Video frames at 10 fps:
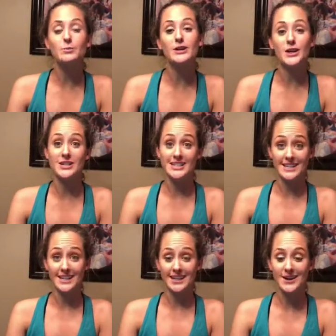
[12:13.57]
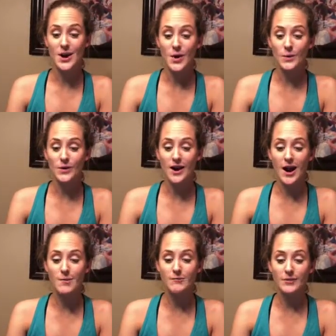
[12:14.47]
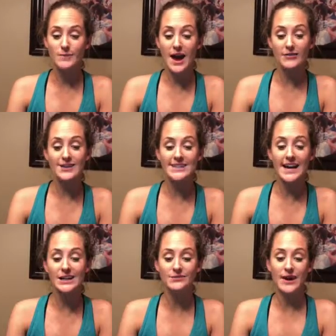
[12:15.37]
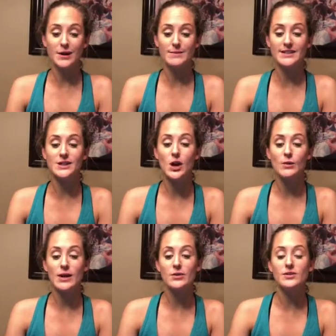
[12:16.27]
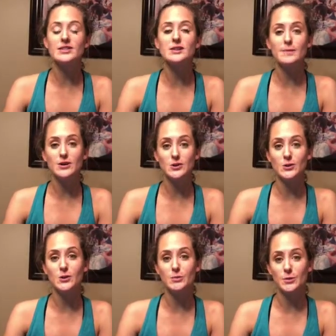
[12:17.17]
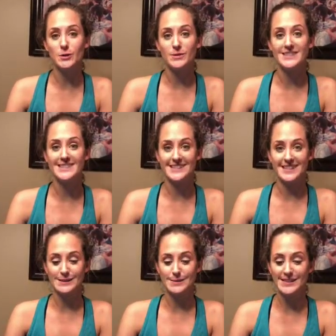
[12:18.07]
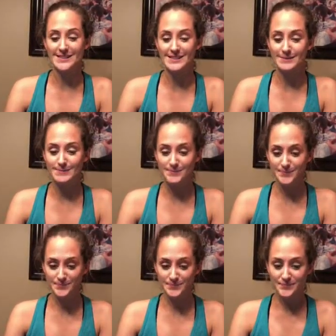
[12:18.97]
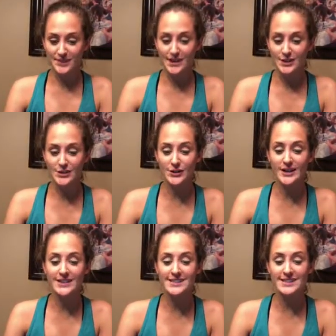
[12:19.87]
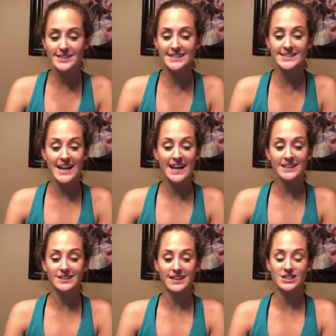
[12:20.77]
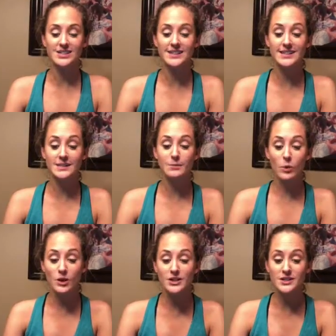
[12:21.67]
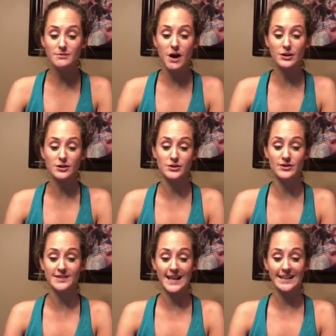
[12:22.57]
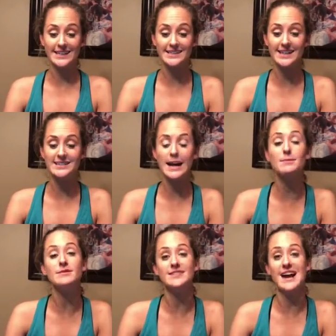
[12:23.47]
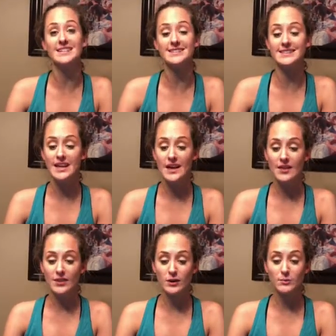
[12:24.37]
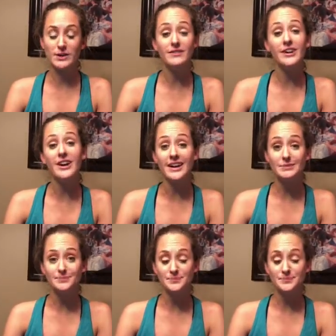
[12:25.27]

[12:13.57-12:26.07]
PRT will come from everyday environments rather than special purpose assessments. During these data collections, it is important to monitor the settings and types of tasks that are being varied.